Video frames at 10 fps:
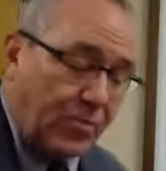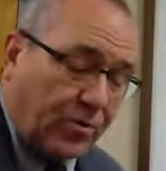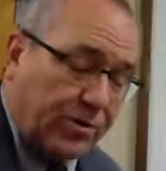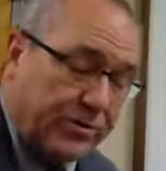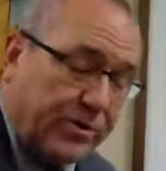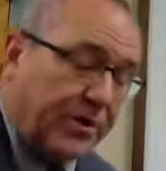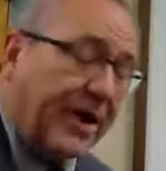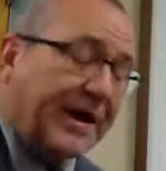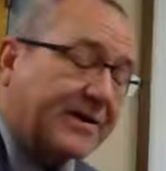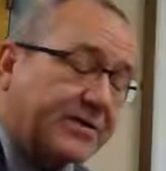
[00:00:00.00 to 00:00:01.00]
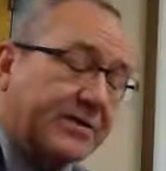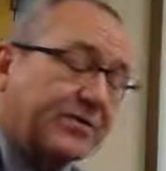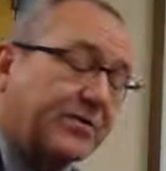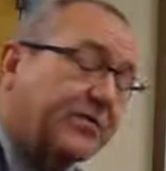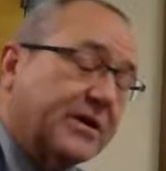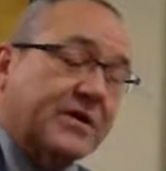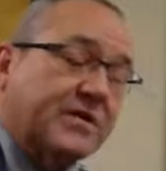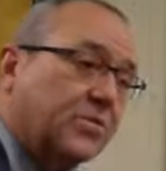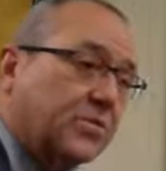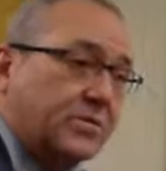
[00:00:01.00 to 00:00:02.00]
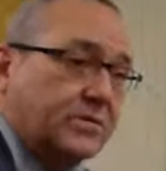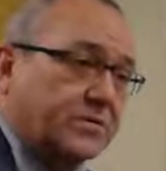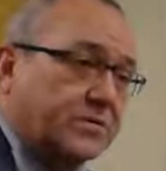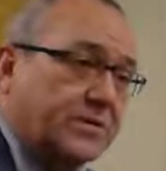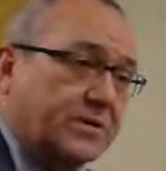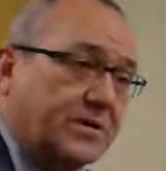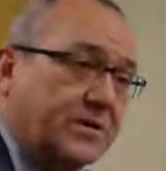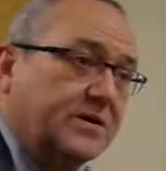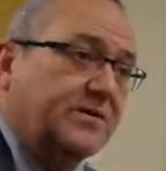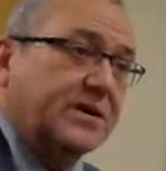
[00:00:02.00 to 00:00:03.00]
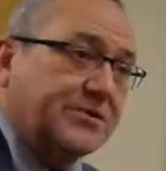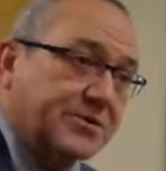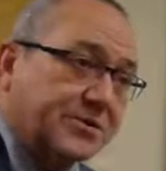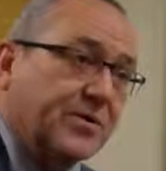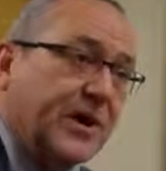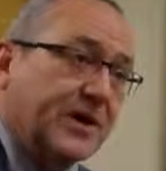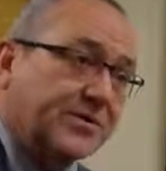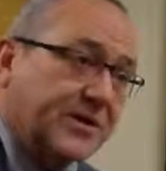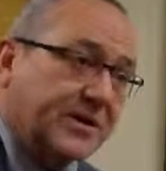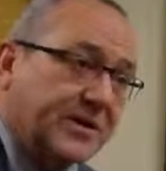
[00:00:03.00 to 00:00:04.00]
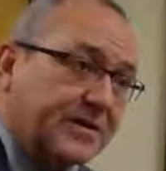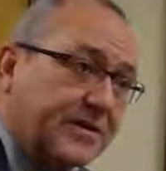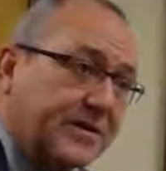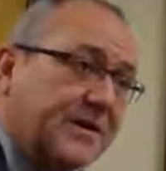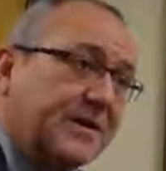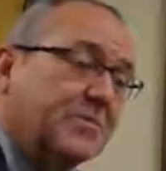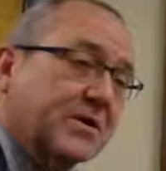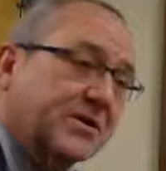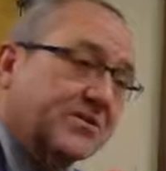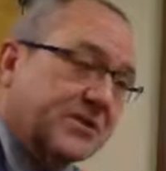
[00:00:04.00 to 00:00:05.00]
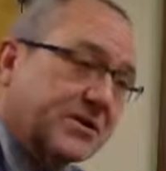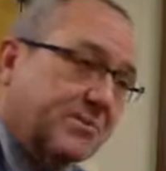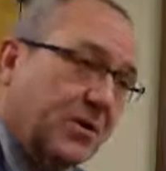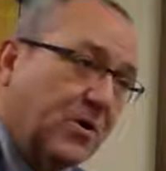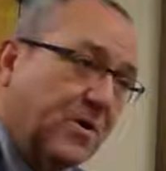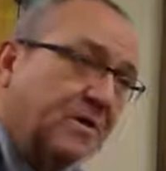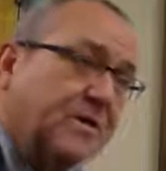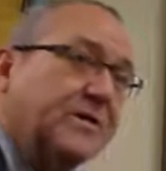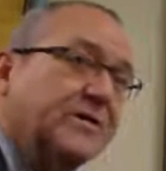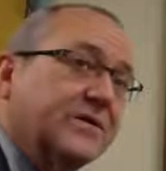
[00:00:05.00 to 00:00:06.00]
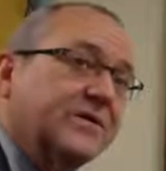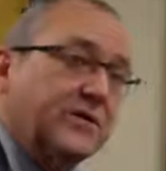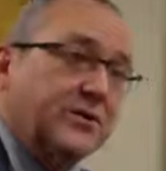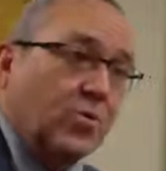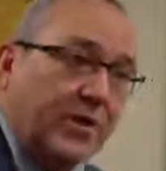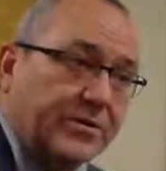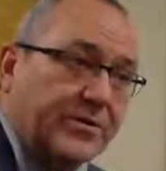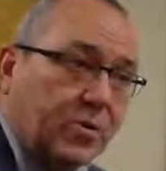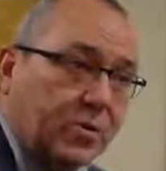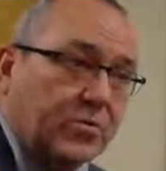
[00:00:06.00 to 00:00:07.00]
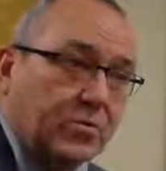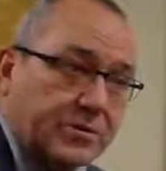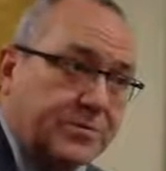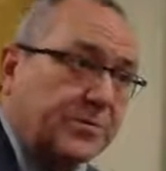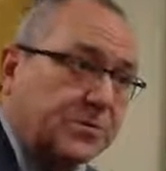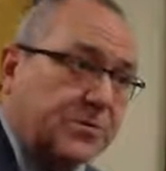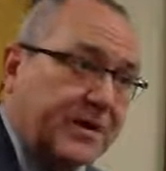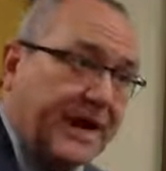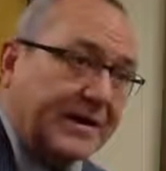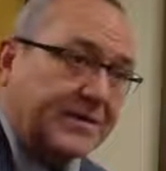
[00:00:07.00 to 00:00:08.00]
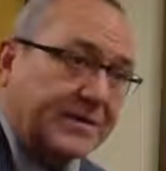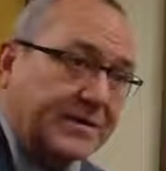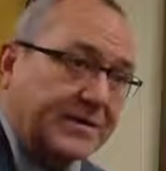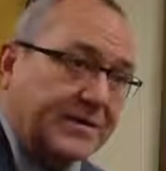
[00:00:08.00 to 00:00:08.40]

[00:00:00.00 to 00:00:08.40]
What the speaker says: words or accents on any of the words. They just knew how to say it. Because they spoke it, they knew where the word was supposed to be accented.